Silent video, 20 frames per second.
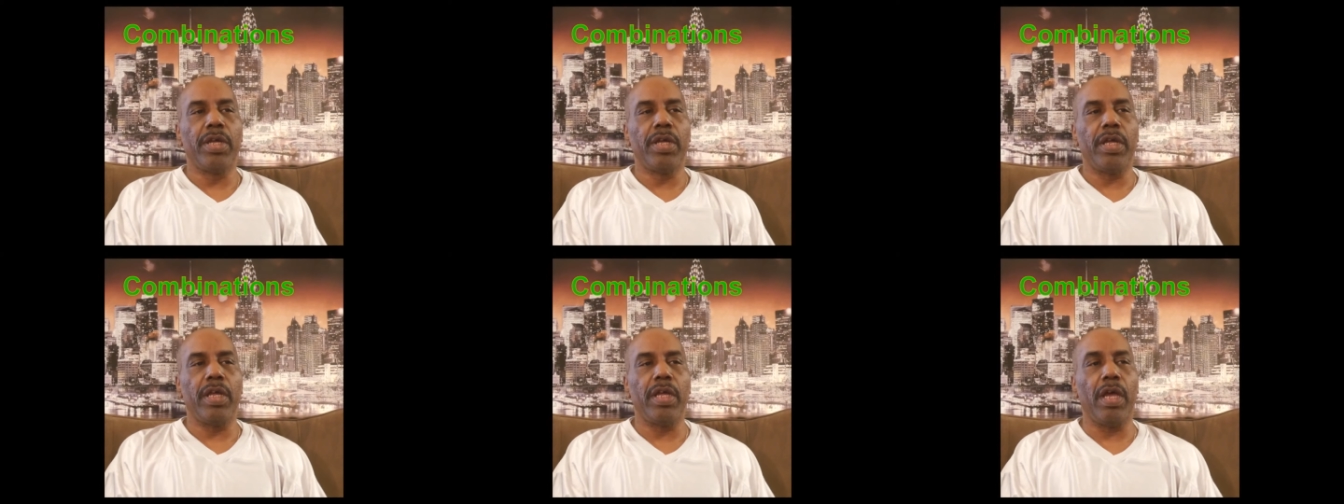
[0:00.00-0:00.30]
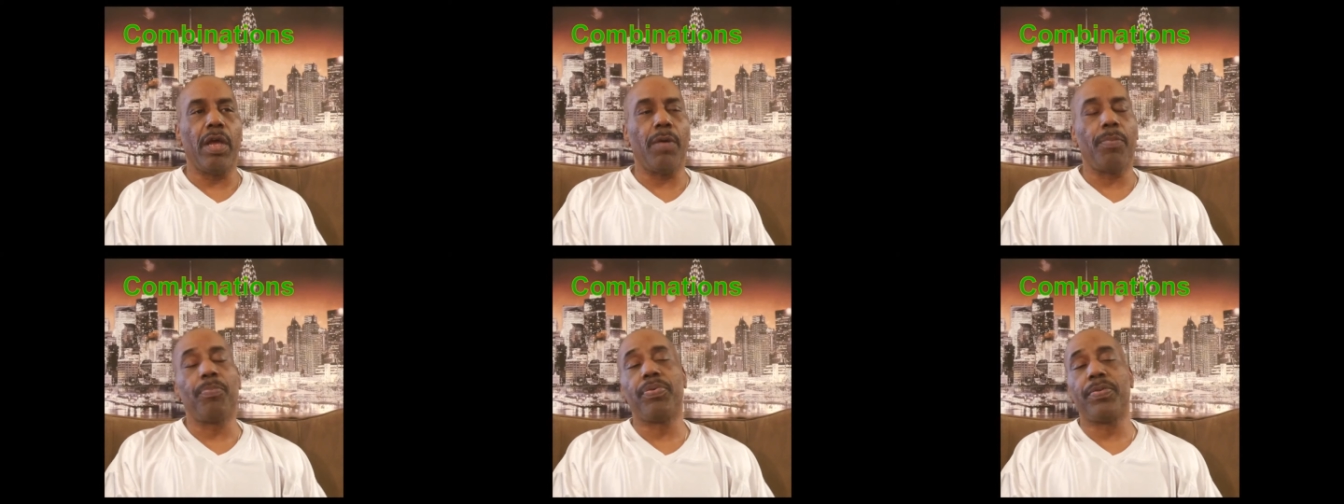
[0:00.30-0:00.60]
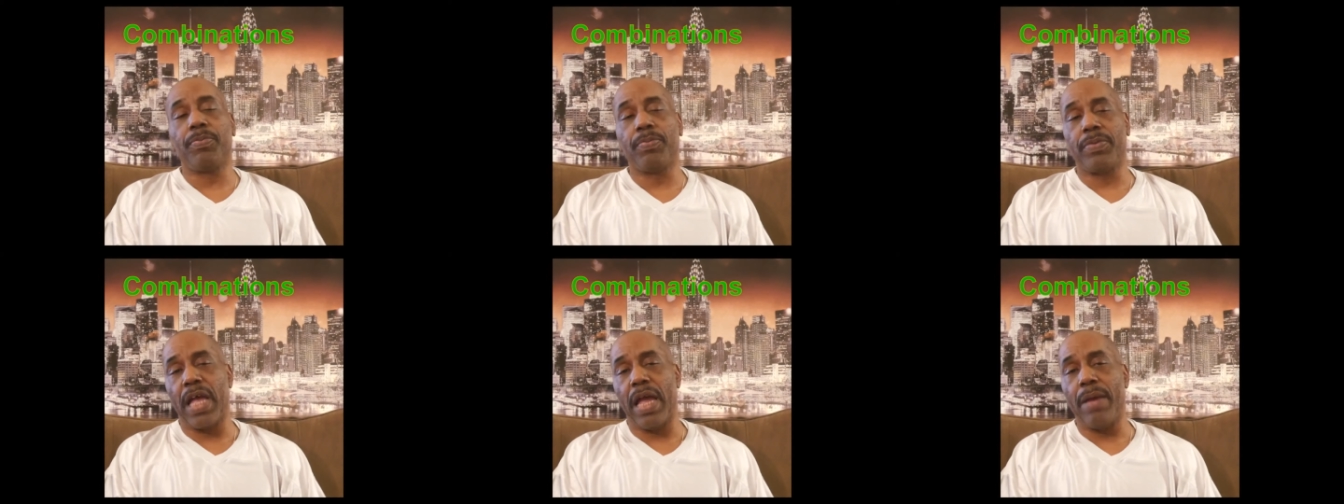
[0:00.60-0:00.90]
Yeah,
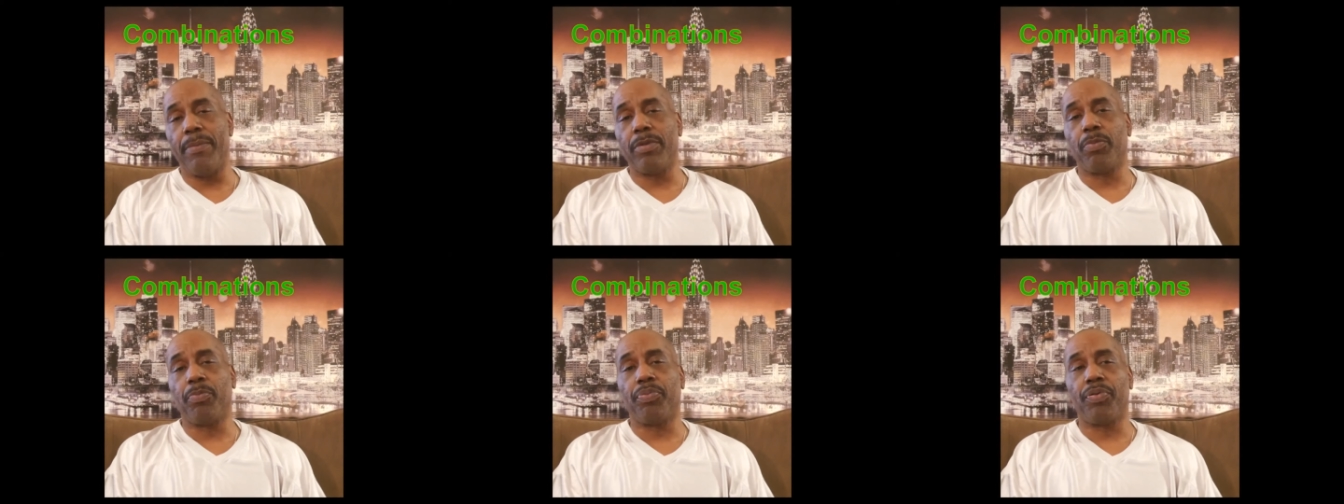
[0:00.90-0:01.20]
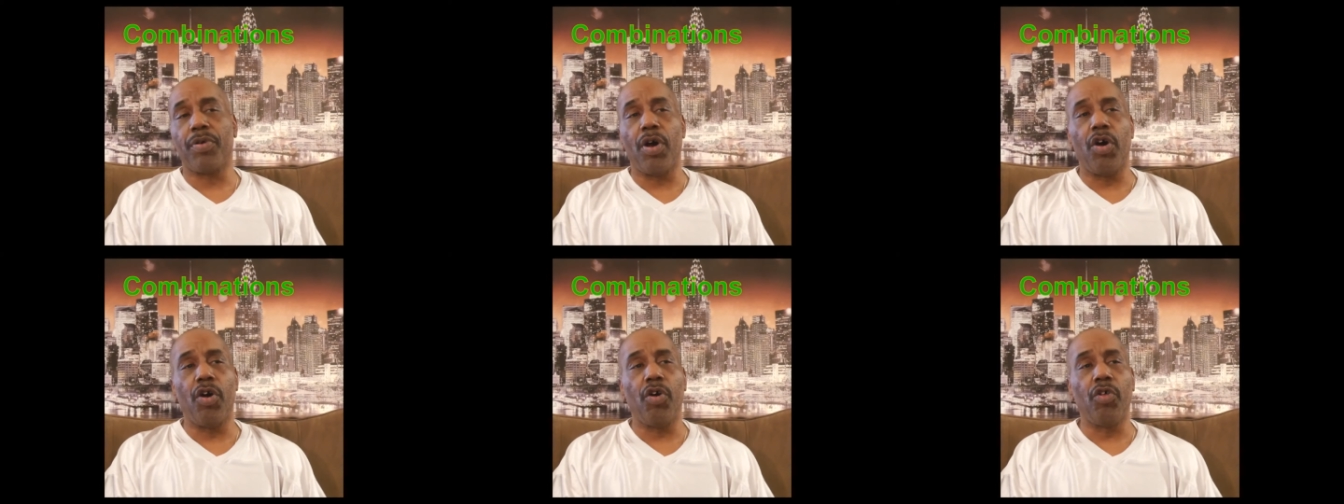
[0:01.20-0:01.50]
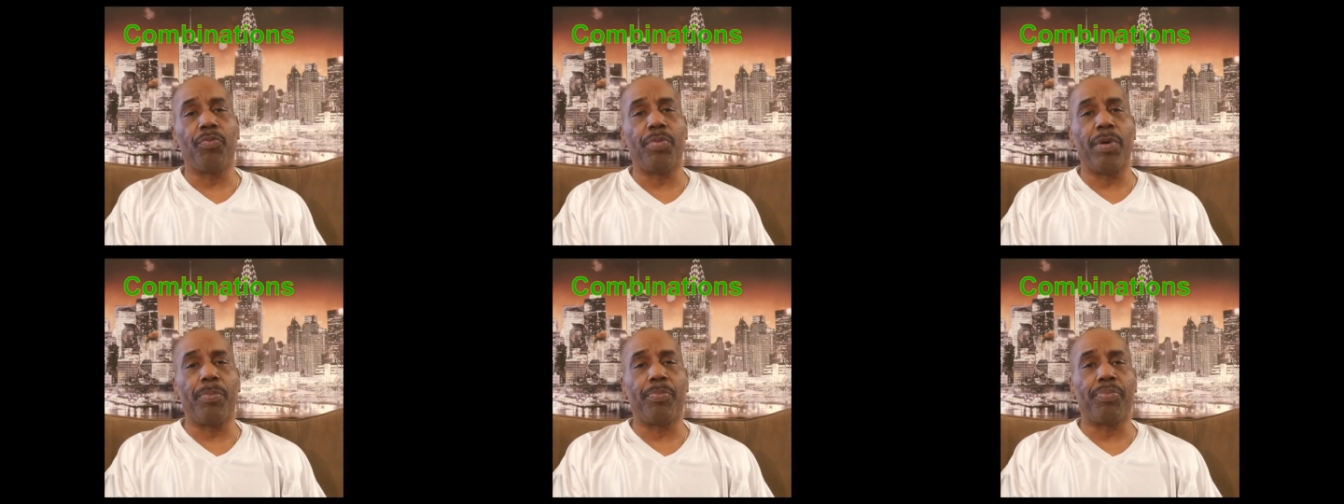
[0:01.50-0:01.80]
same with
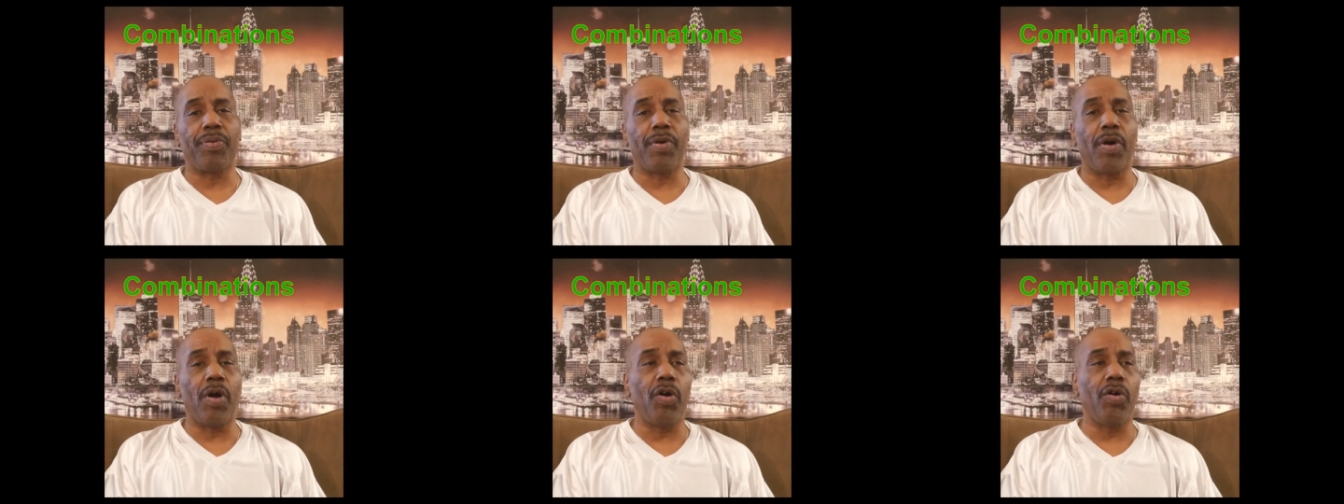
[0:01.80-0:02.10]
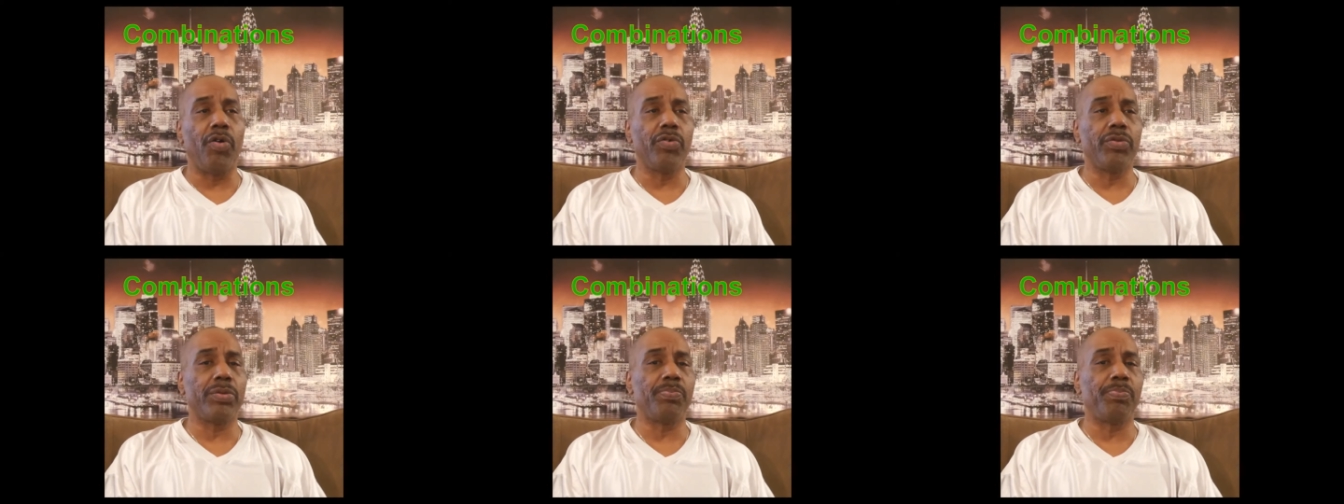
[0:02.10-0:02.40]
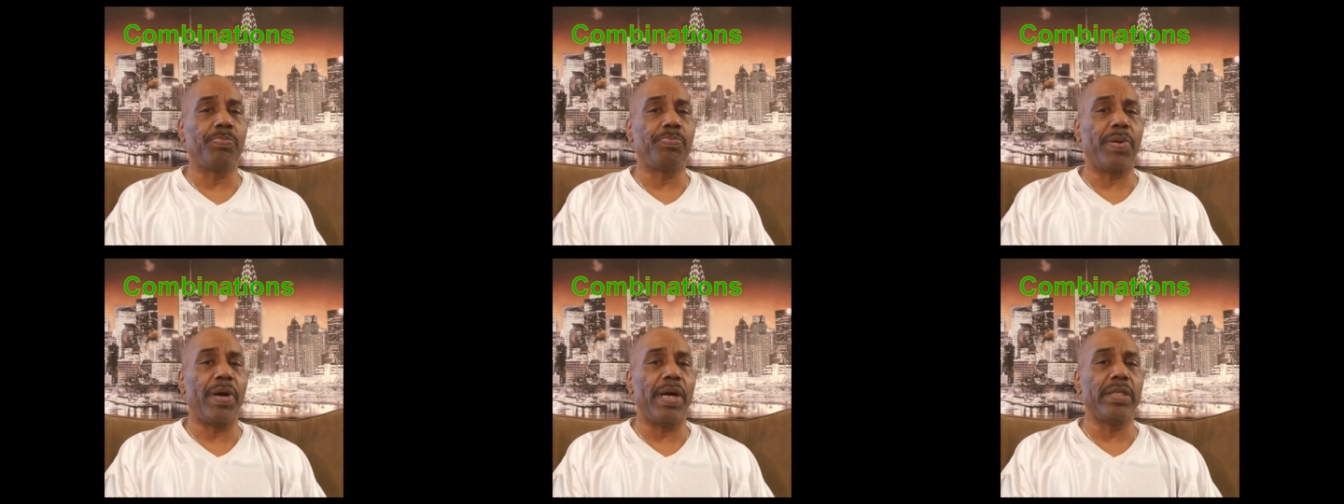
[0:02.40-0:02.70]
pros, but pros
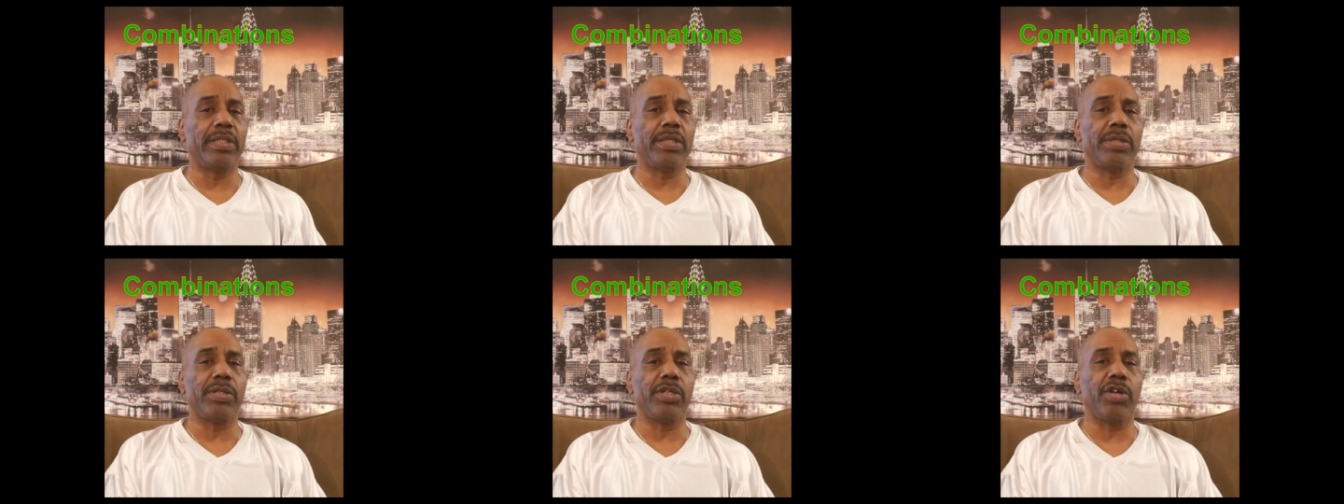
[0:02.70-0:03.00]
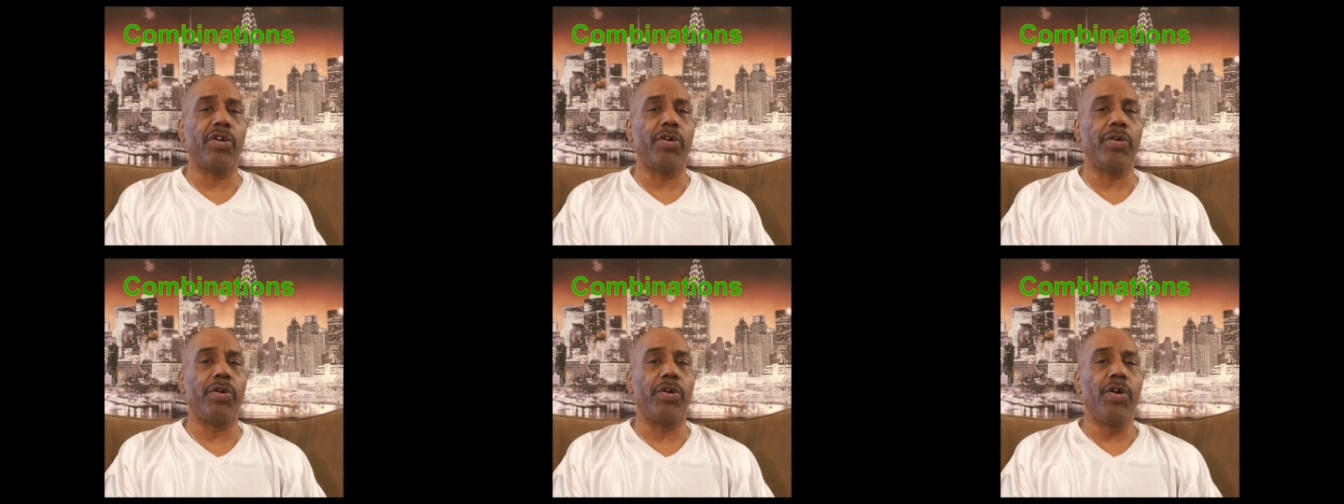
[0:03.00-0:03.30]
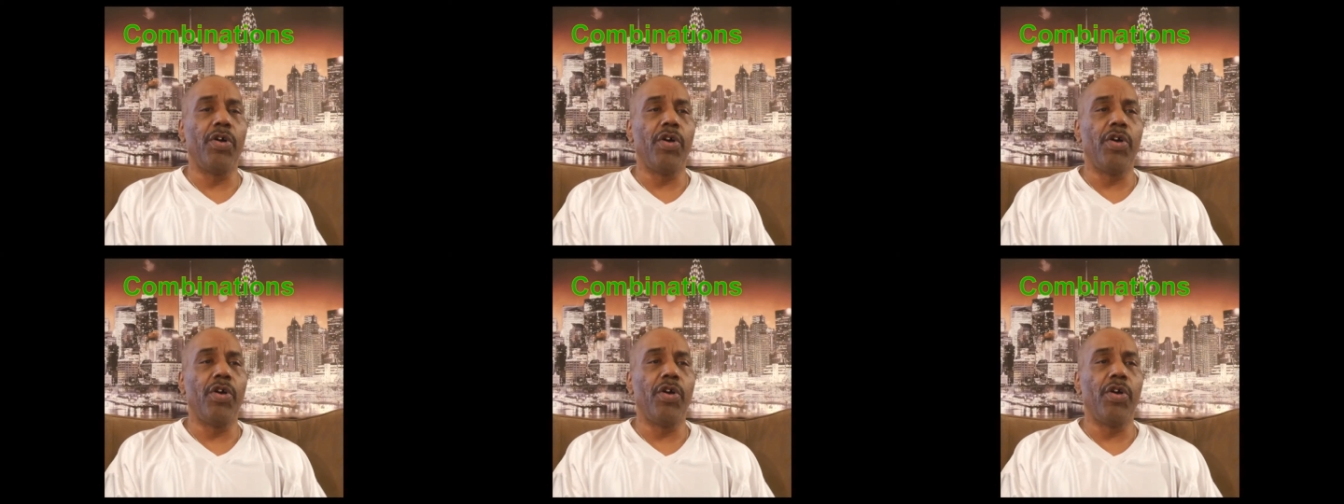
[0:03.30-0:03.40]
punches are